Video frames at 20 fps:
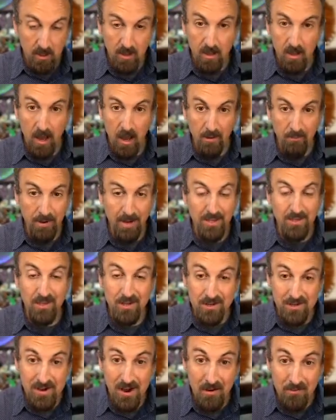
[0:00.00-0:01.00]
I mean, the
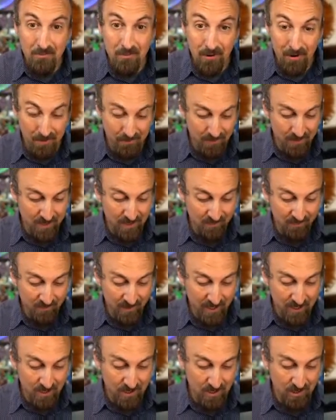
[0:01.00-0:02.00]
number of these
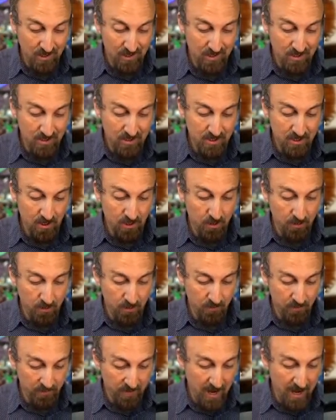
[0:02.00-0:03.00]
features. So
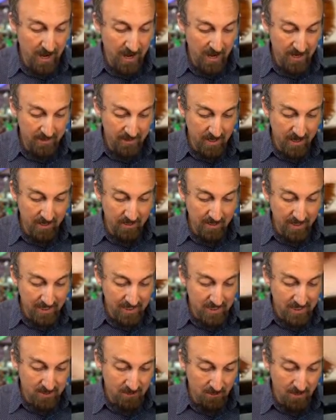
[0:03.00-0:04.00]
you've got at
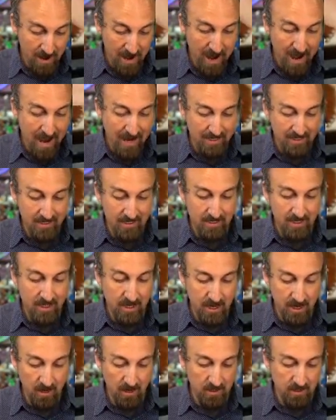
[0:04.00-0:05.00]
least 3 axes
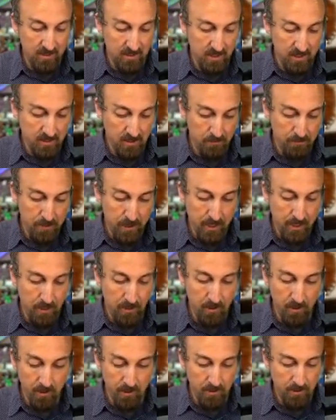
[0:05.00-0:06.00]
here because these are
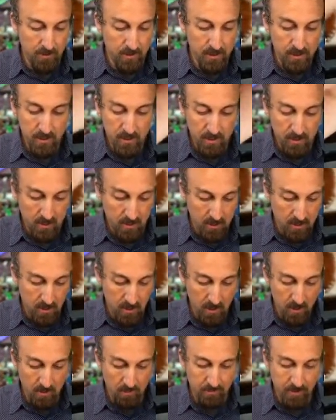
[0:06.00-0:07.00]
pinholes.
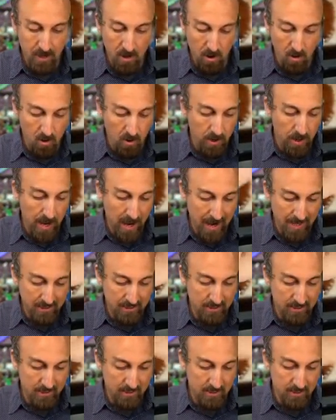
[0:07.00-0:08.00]
They're on
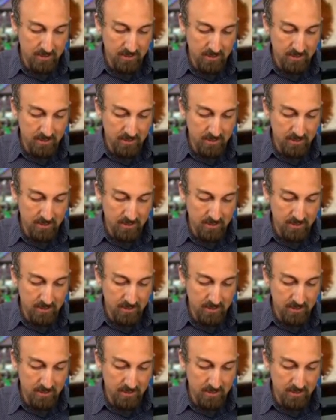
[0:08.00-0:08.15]
axis.